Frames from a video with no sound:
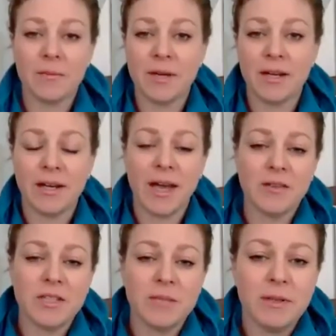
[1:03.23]
am an
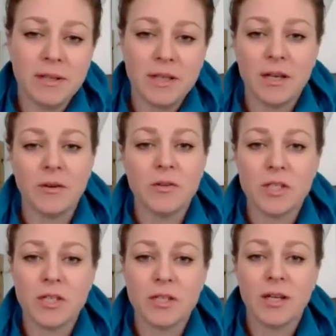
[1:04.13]
accountability
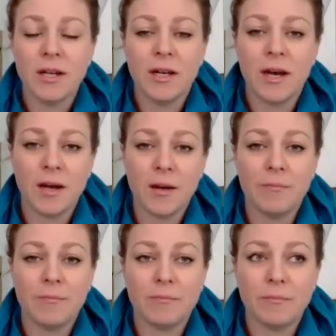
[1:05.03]
coach
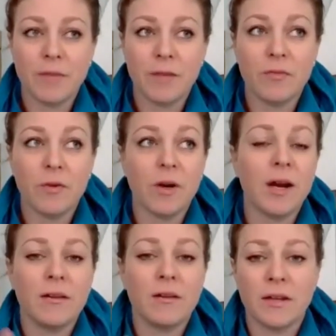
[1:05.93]
for
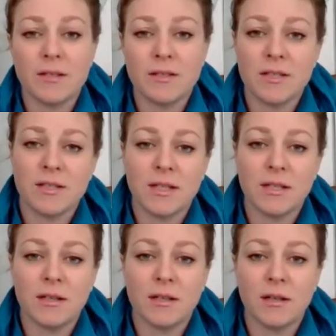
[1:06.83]
either
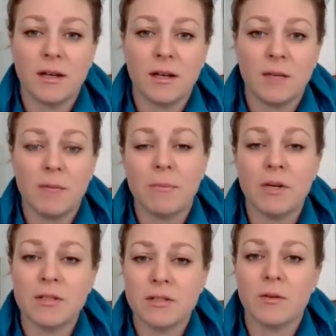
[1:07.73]
existing
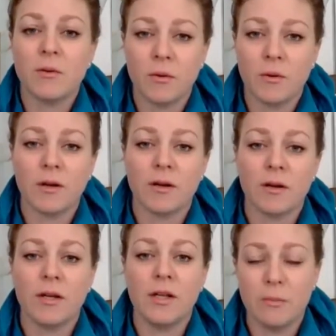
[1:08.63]
members
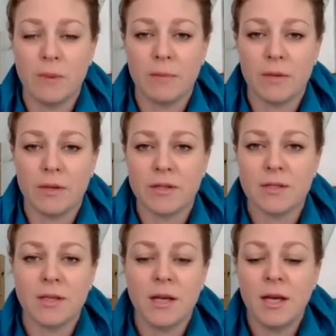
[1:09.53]
or new members.